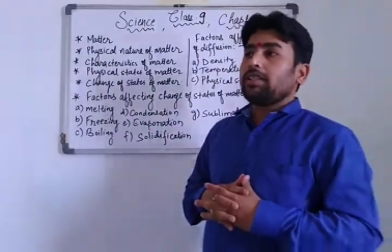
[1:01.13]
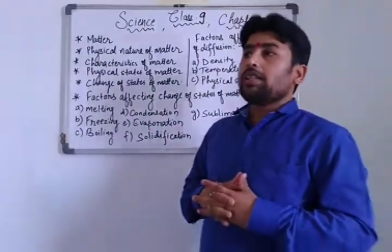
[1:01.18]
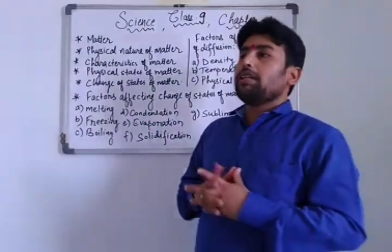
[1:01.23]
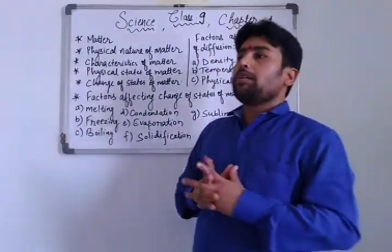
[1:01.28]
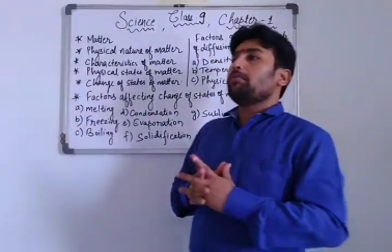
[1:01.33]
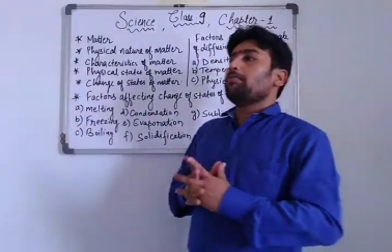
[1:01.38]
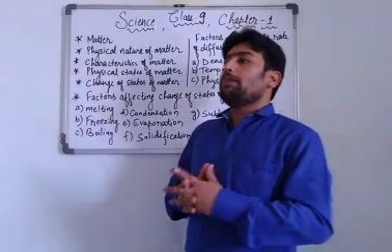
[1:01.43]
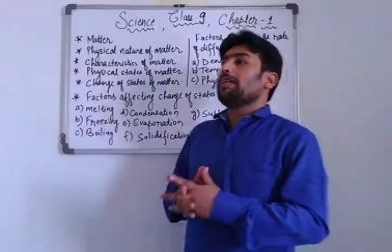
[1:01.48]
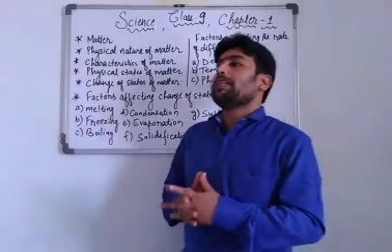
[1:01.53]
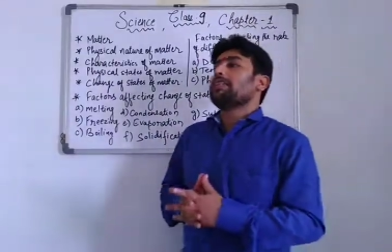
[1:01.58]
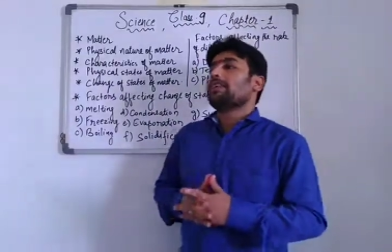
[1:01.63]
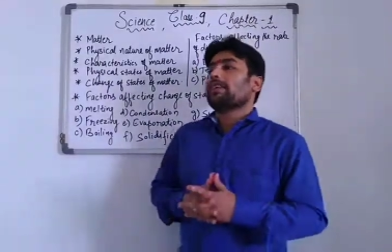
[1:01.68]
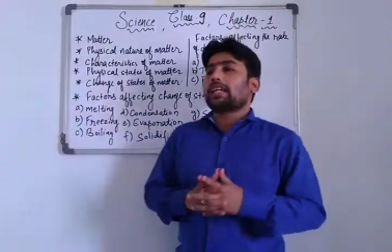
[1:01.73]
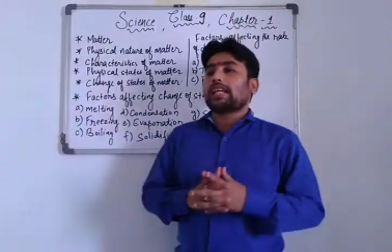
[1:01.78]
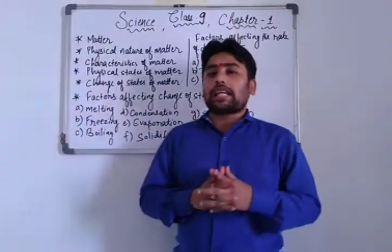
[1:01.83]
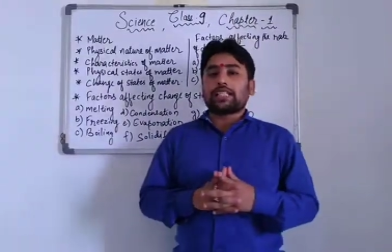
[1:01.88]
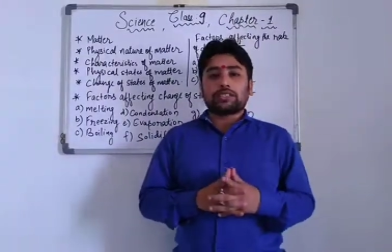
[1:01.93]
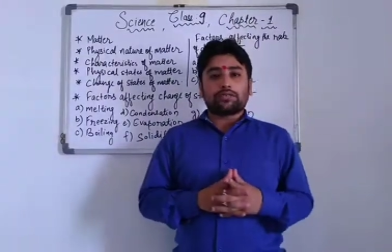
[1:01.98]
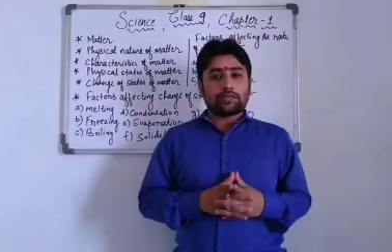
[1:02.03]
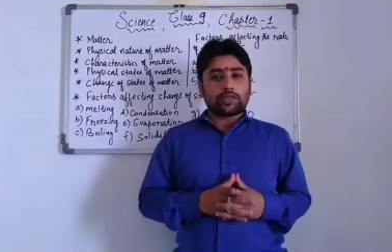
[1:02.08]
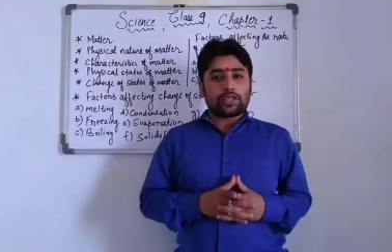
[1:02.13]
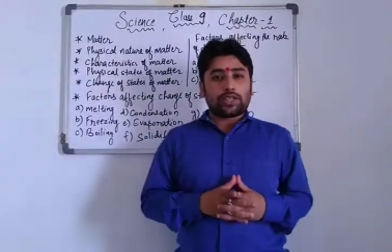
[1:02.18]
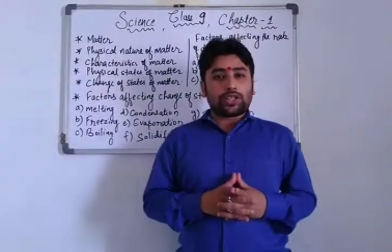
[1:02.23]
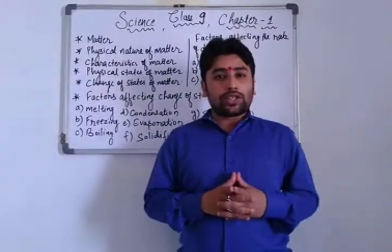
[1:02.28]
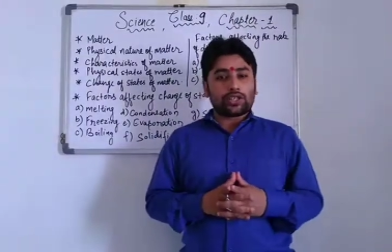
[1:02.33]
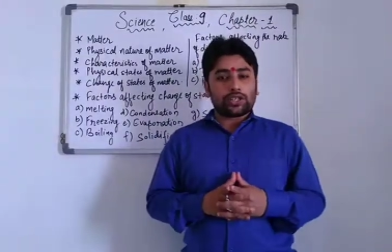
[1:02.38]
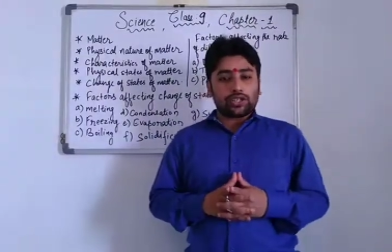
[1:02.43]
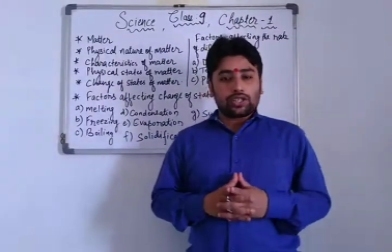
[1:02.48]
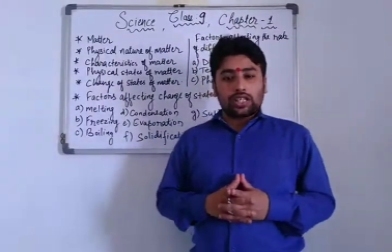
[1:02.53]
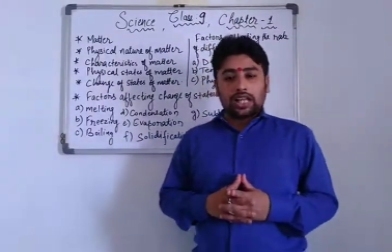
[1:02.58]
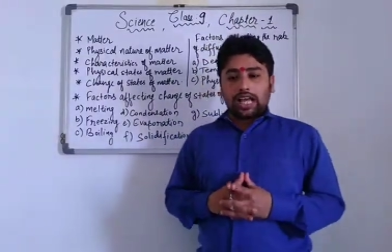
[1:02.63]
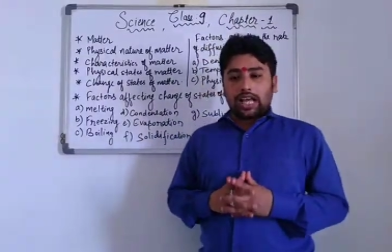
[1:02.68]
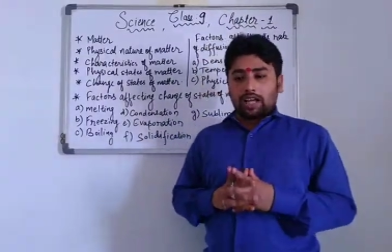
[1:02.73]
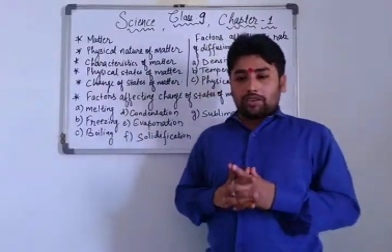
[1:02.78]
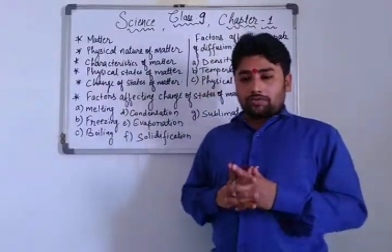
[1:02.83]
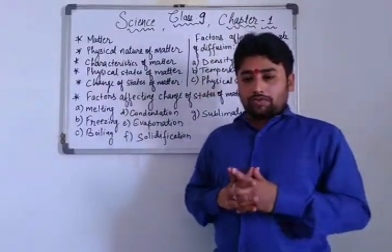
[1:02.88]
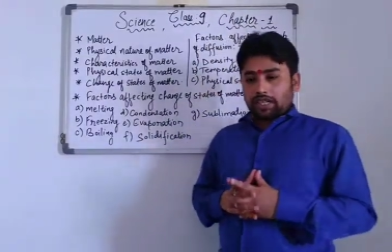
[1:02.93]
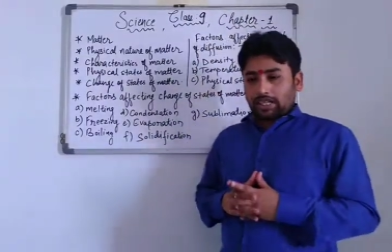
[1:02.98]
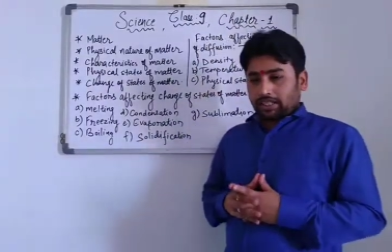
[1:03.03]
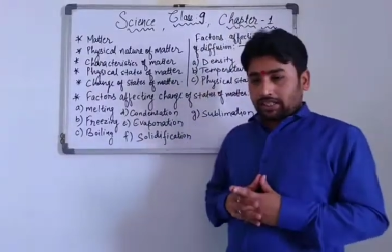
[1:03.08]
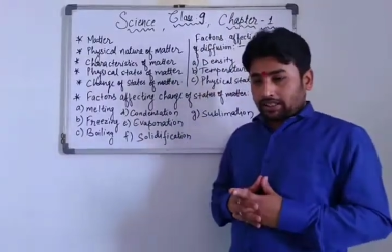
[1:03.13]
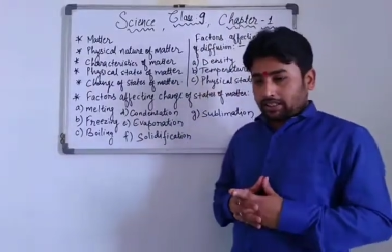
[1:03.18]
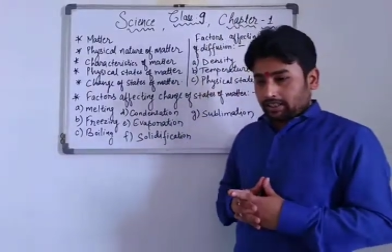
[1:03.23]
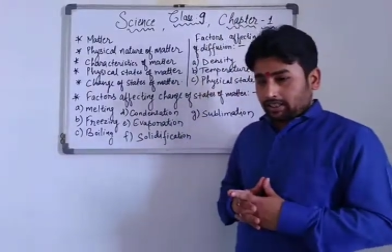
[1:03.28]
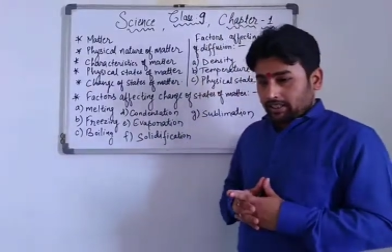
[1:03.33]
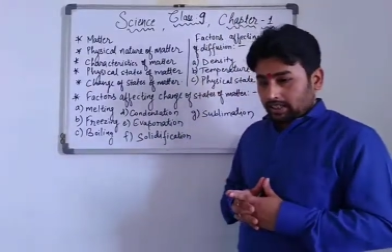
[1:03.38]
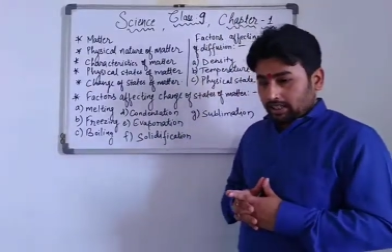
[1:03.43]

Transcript: Matter classification I have done it,